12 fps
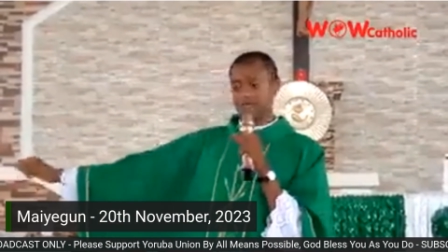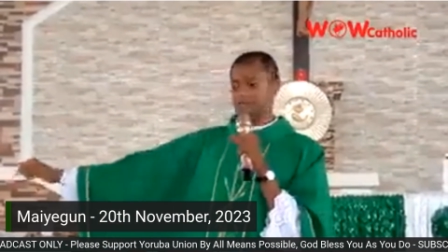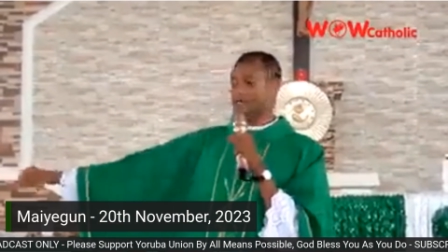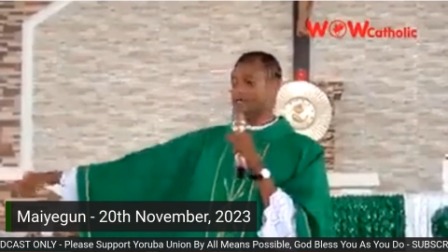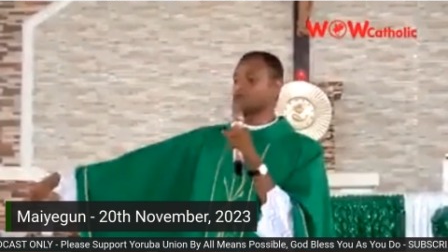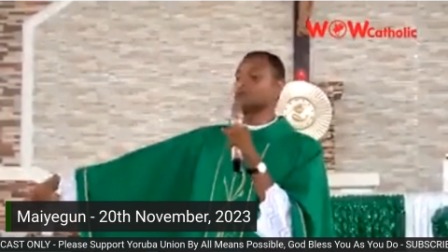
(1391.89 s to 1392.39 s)

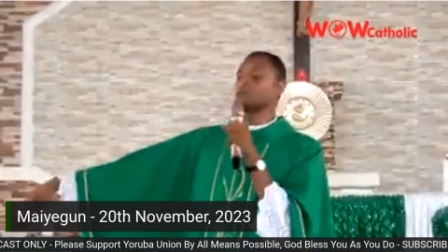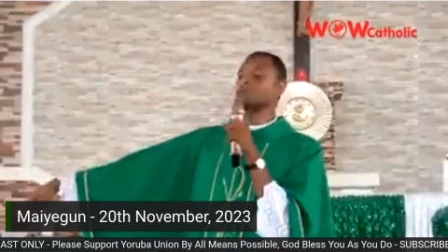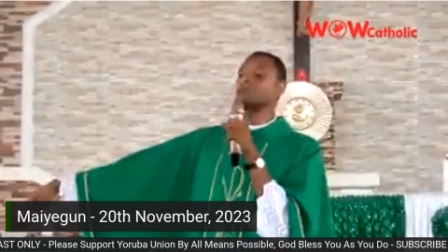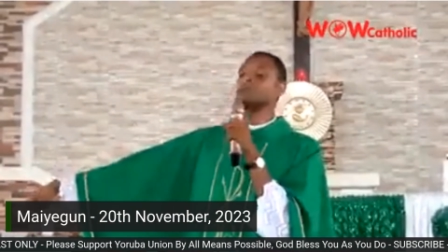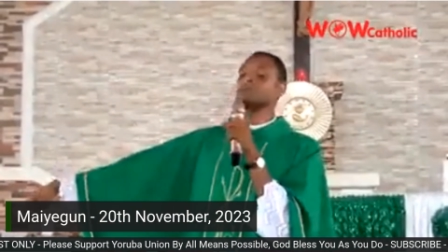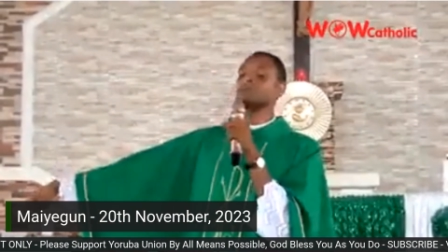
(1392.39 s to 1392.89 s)
and you don't do
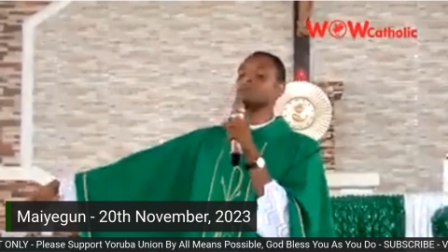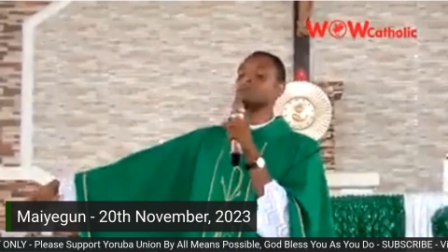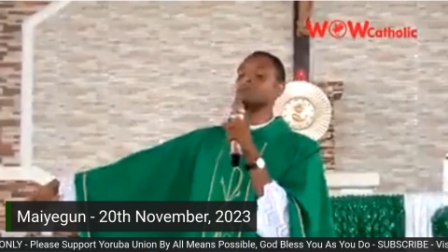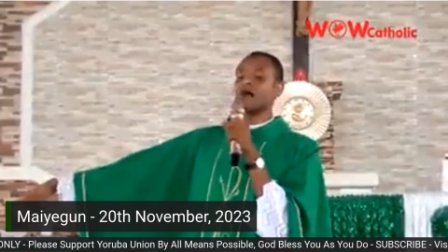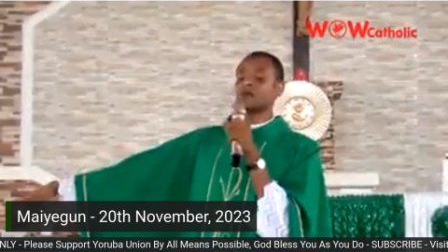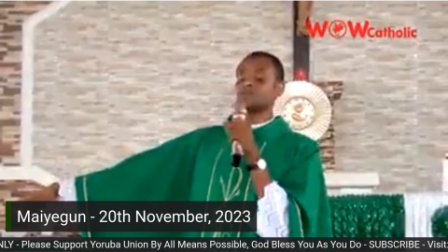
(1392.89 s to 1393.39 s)
the
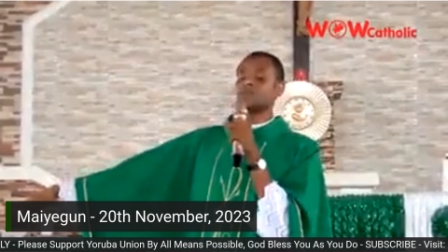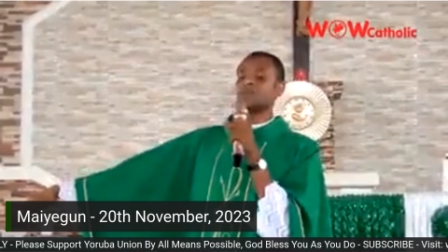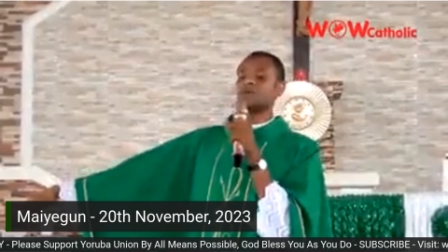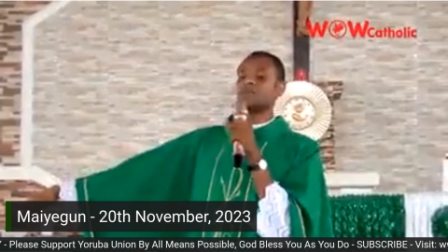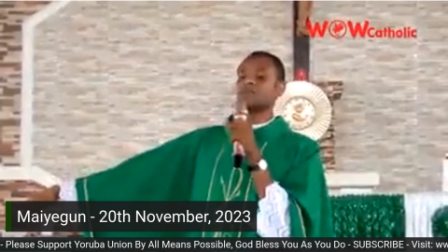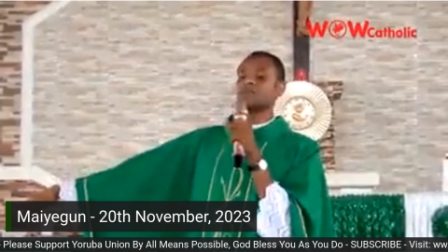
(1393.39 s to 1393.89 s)
road, and
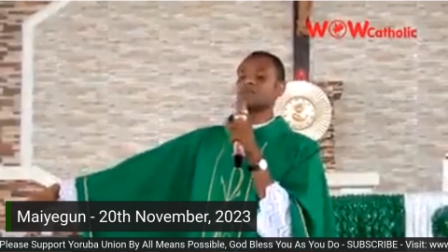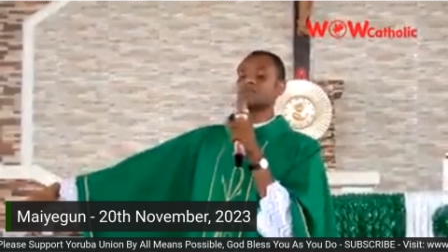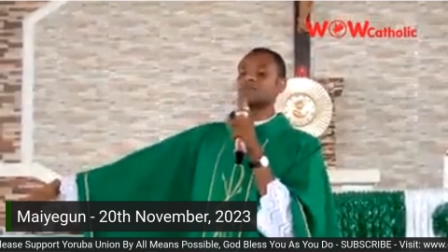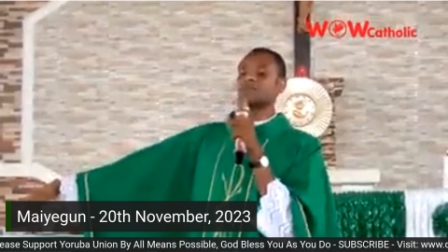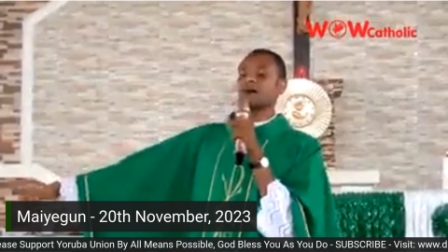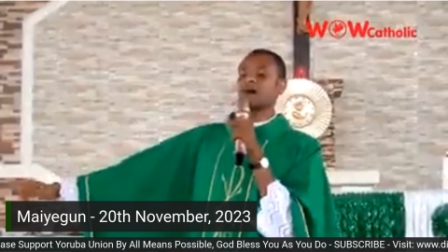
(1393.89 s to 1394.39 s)

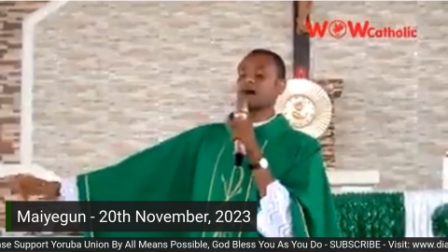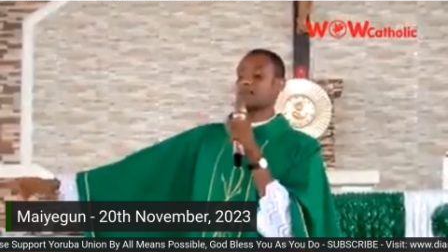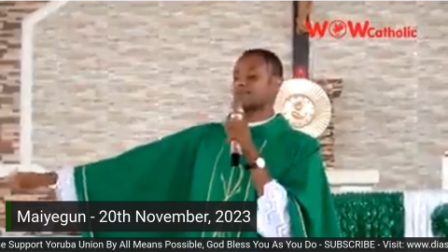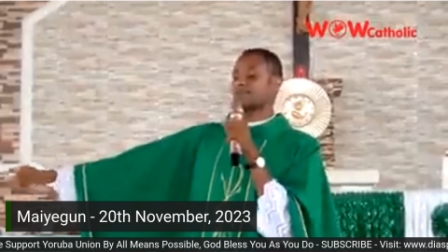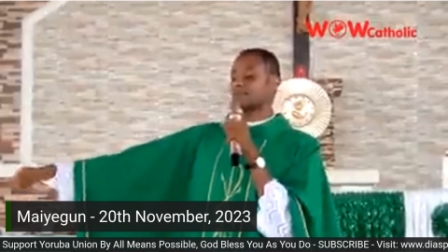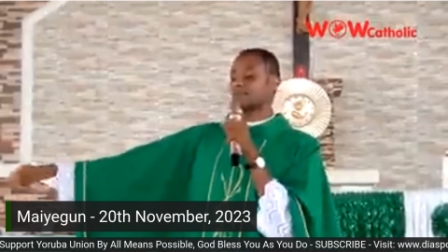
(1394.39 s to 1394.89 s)
somebody
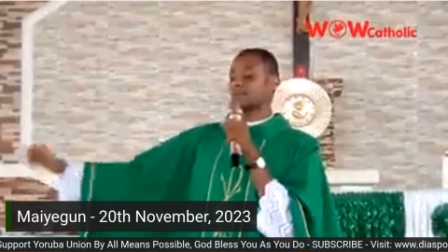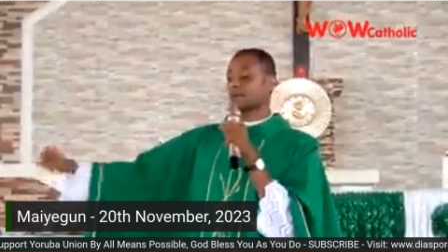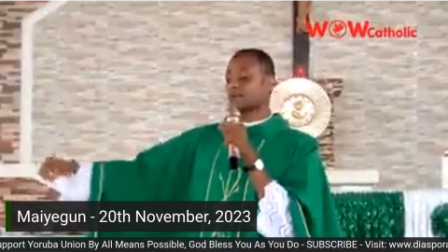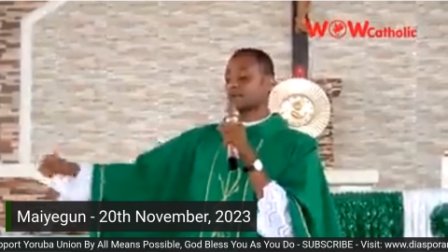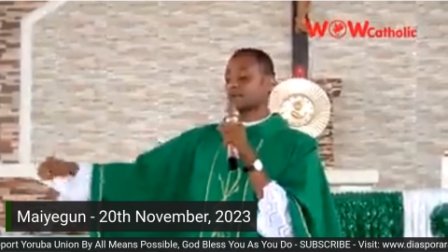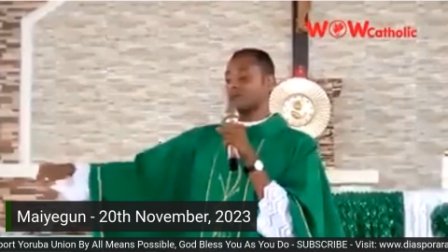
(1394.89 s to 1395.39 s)
has
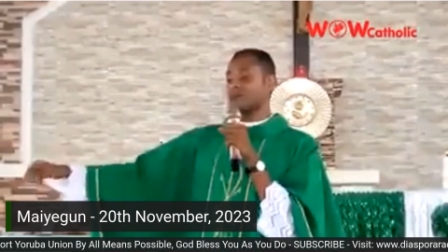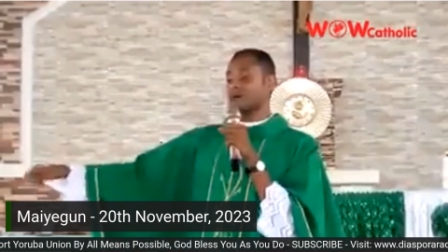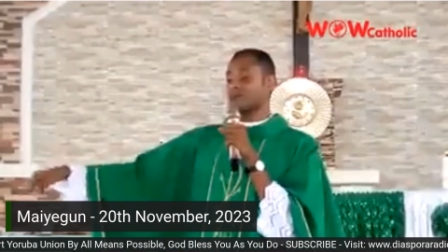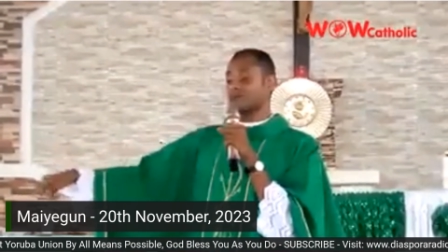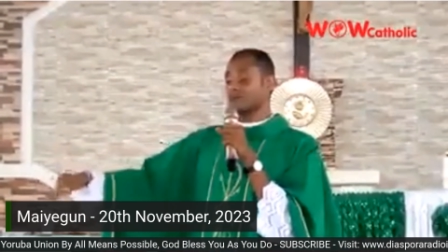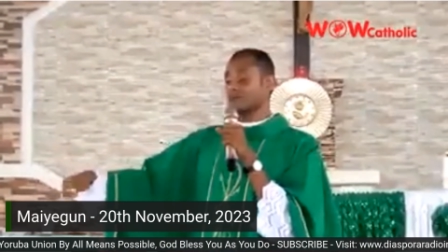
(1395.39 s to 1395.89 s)
accident because of
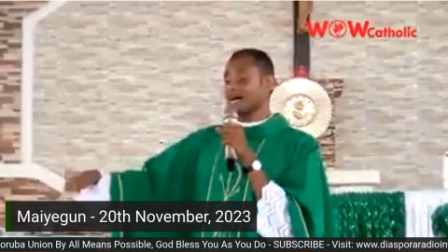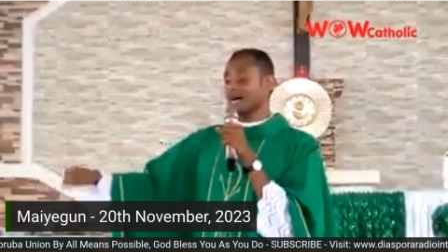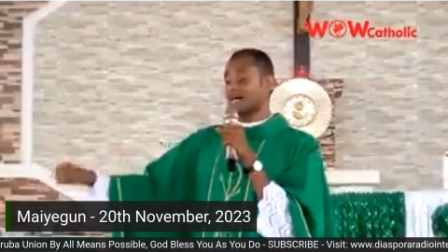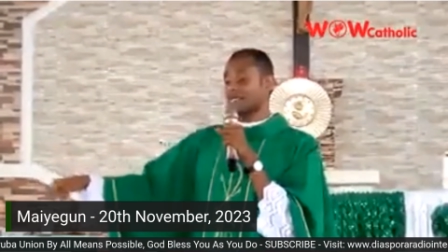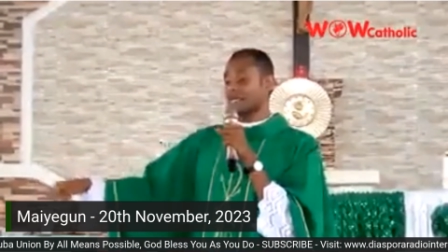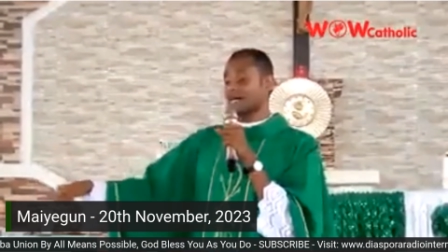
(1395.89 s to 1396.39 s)
bad road
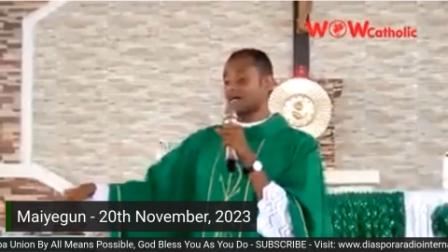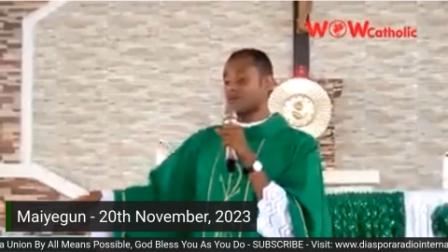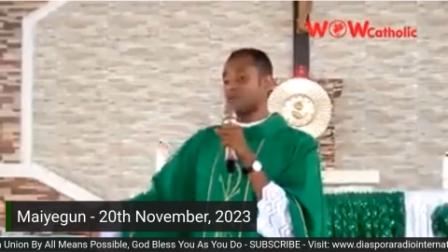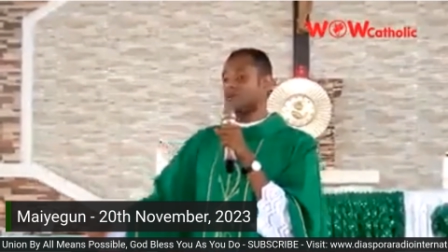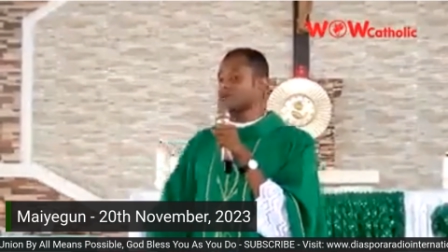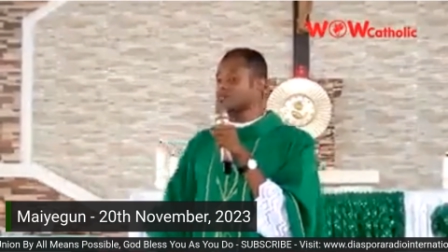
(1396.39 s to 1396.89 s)
and die,
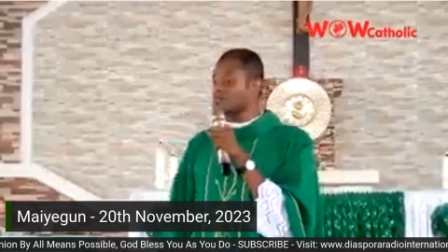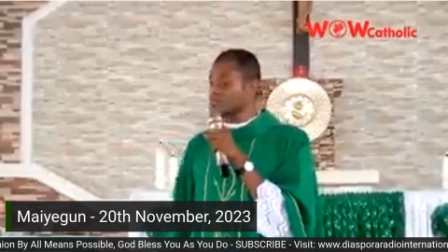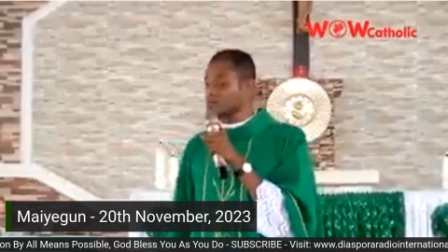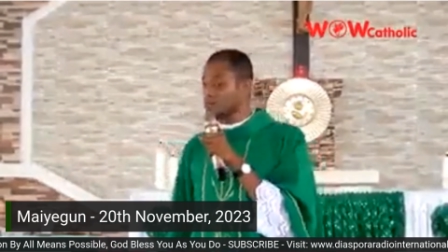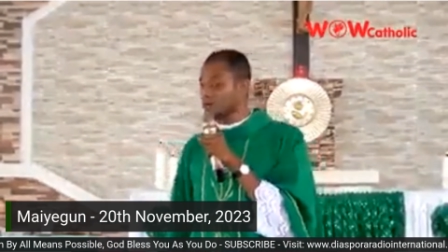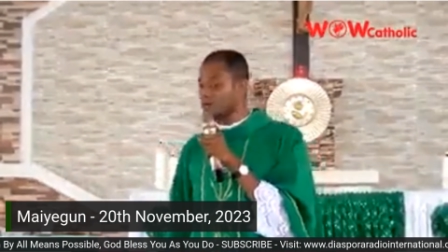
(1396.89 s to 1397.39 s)
what do you
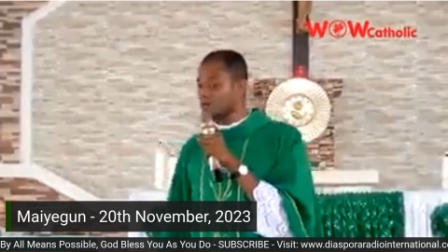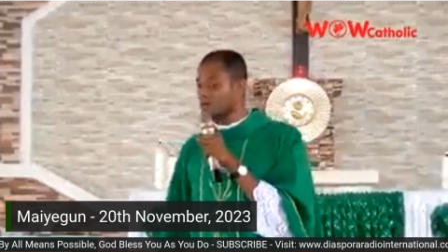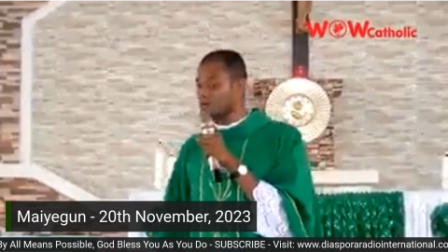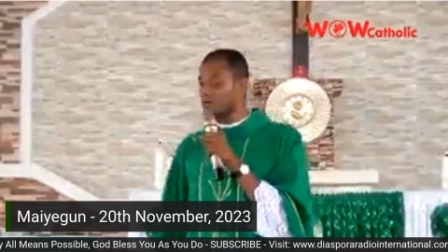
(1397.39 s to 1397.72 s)
think you are?